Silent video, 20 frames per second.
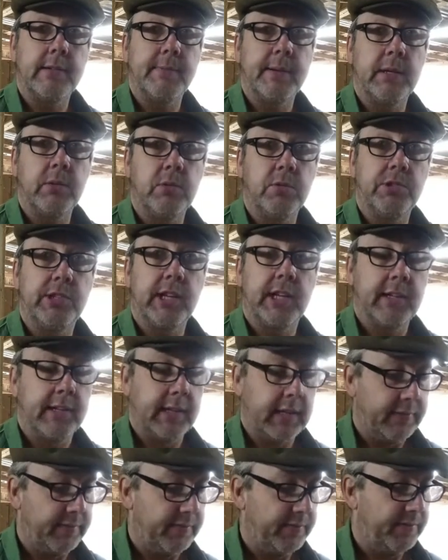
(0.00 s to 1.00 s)
Spent all
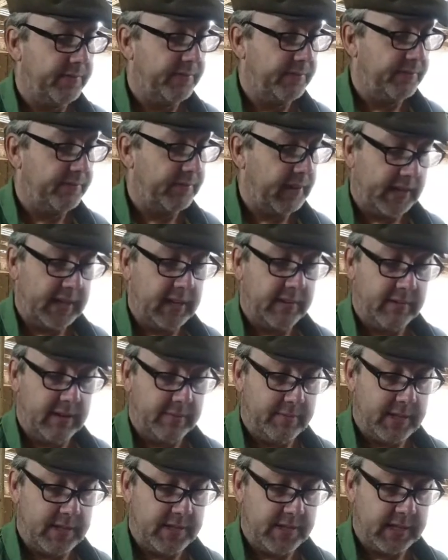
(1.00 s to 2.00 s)
Sunday fucking
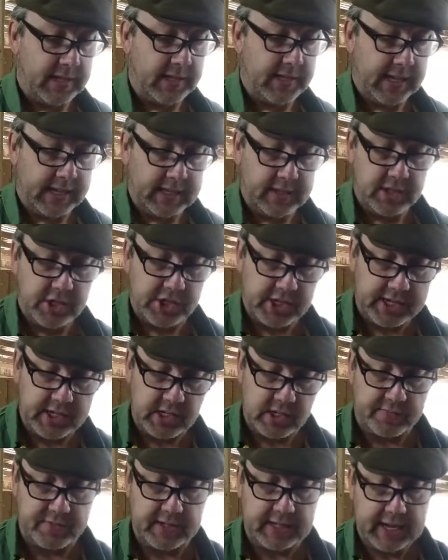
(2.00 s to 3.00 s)
around with this thing, taking the
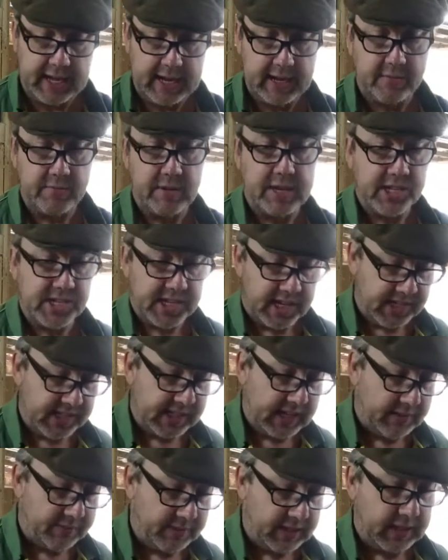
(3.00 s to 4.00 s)
chains off again,
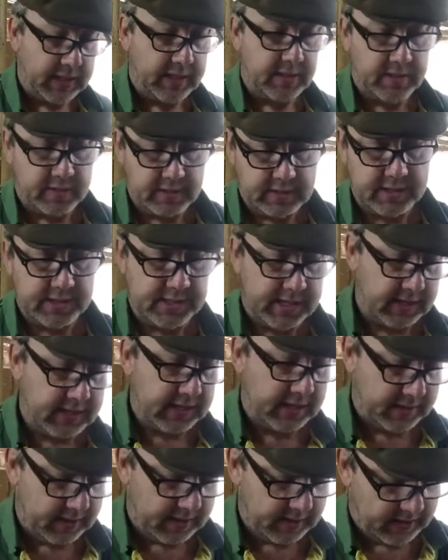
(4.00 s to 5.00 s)
resetting everything, doing this, that,
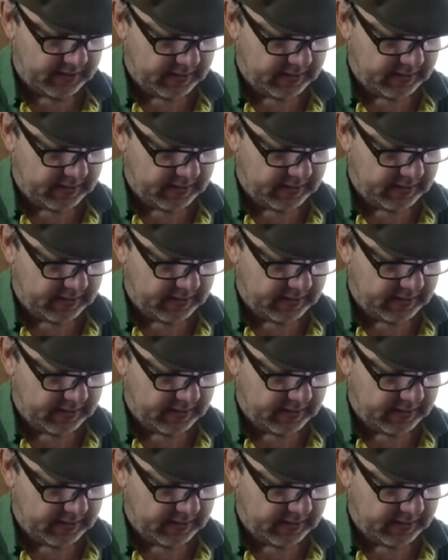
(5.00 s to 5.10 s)
and the other.